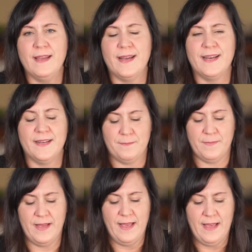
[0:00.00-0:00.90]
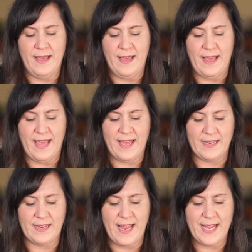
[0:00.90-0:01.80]
And
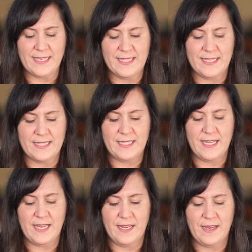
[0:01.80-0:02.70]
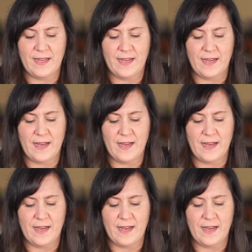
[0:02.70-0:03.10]
in Acts 16,